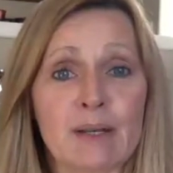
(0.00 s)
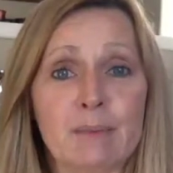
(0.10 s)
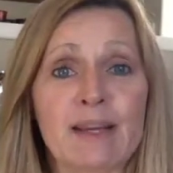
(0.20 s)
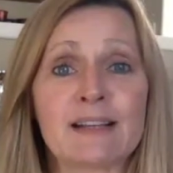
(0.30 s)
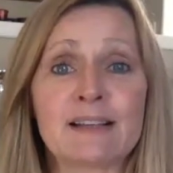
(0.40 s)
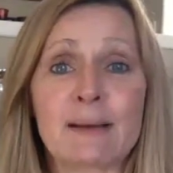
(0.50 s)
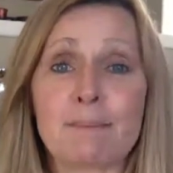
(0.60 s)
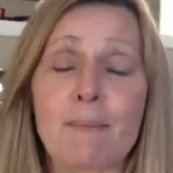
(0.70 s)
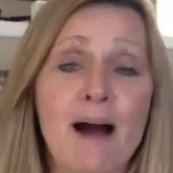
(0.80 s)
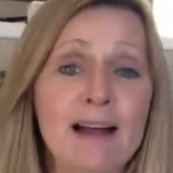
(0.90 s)
because
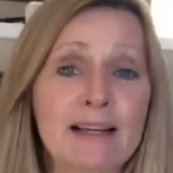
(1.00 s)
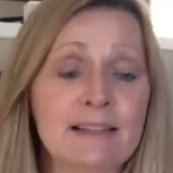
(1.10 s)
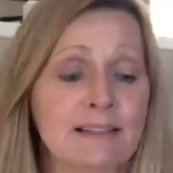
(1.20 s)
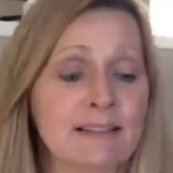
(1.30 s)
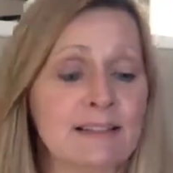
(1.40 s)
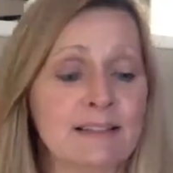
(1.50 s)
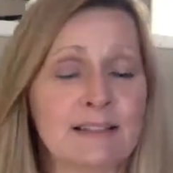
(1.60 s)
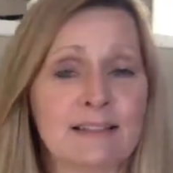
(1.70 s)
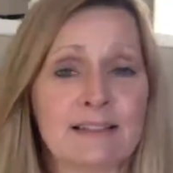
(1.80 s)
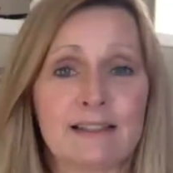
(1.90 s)

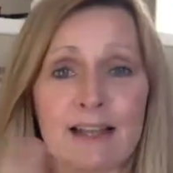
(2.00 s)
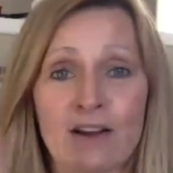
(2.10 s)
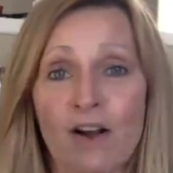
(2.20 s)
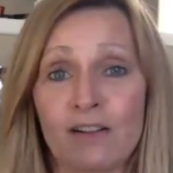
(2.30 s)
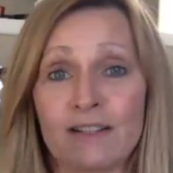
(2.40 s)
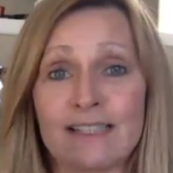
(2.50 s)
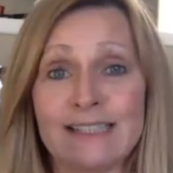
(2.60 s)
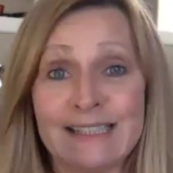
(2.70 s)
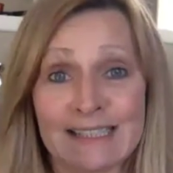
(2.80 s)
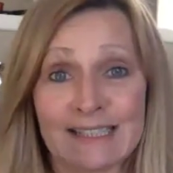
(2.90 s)
they call it a
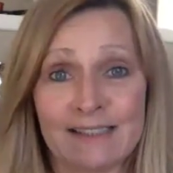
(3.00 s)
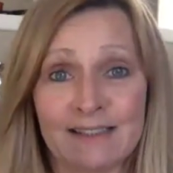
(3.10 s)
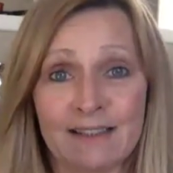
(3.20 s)
DID,